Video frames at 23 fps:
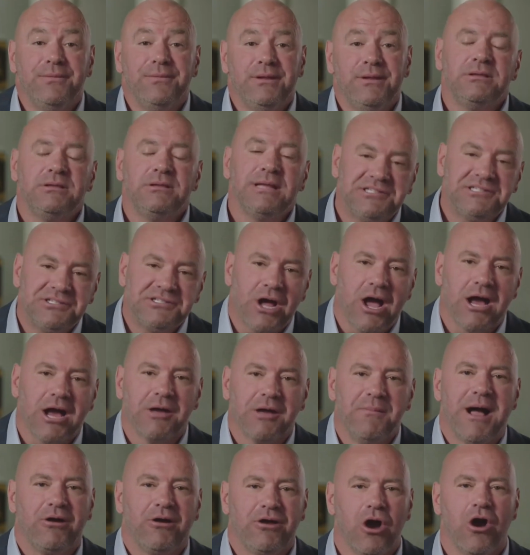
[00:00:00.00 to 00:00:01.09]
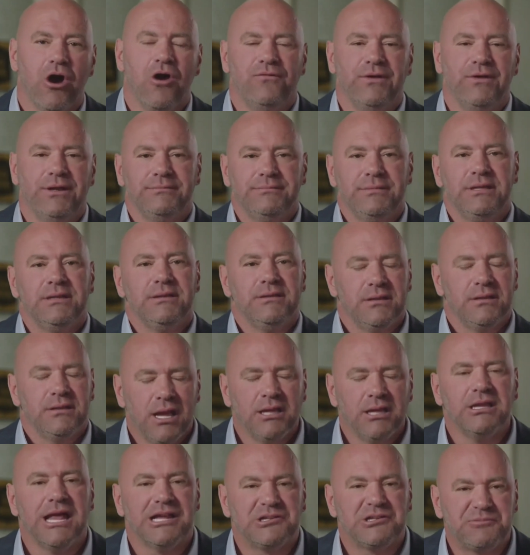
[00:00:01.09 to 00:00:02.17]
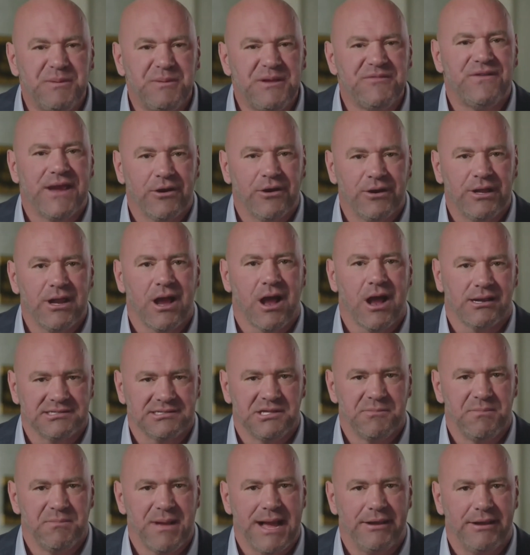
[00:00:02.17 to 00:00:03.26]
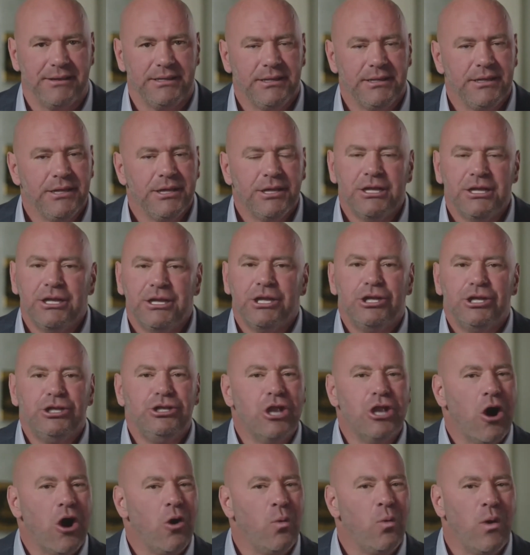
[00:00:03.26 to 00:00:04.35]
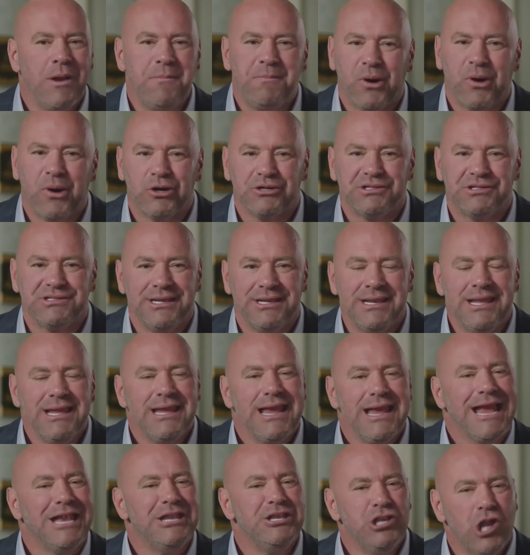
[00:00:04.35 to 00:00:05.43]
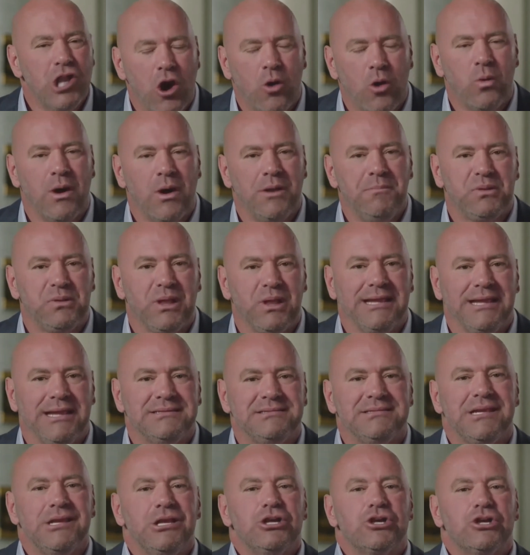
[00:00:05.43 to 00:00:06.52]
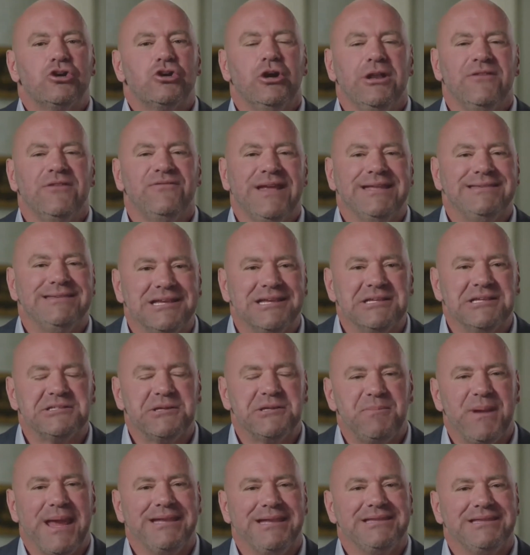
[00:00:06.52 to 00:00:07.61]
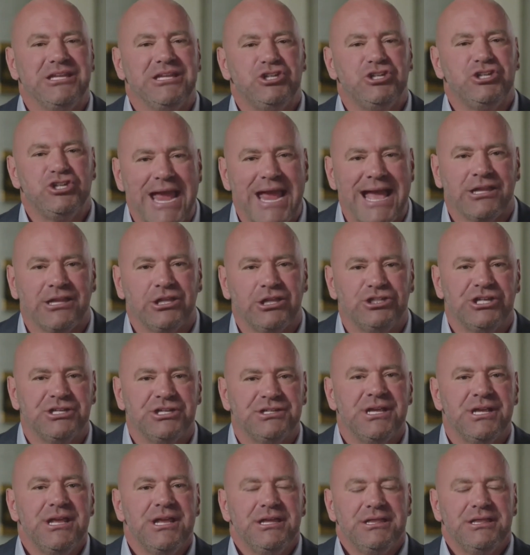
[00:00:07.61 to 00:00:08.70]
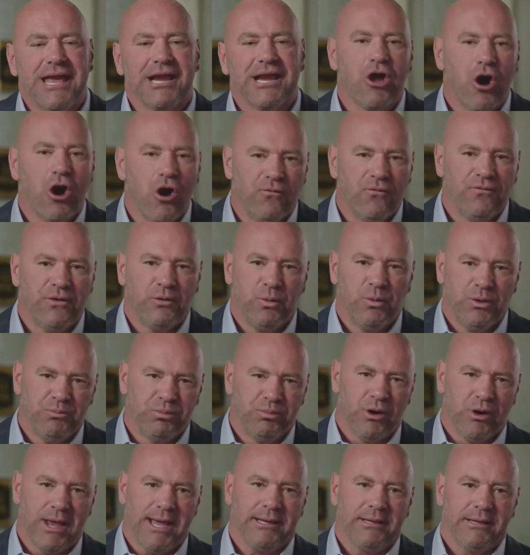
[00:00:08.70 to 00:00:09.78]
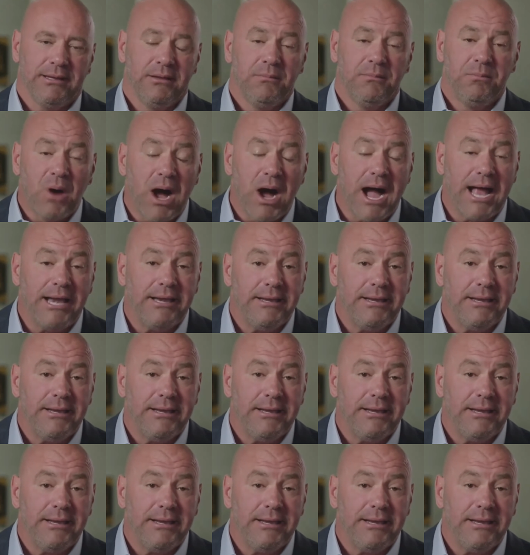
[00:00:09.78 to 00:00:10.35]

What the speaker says: let's talk about COVID. And let's be very honest about it. No one person and no one place could have anticipated the challenges that COVID would bring. But